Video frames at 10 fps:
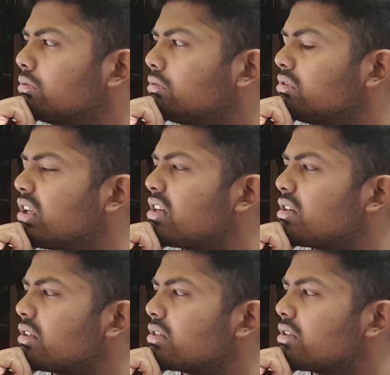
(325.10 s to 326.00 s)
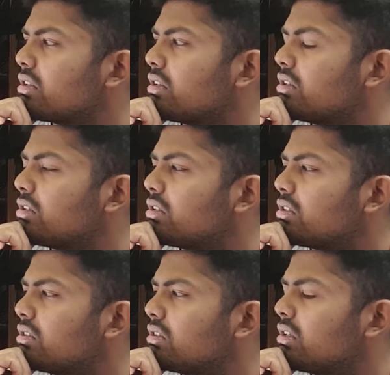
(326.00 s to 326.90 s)
Zilris here?
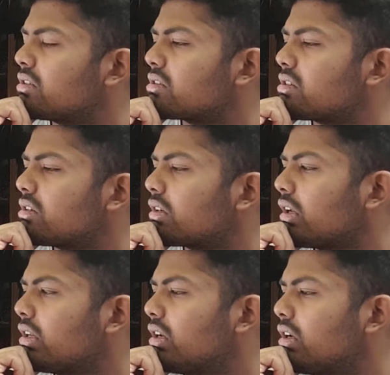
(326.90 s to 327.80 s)
Interesting, okay.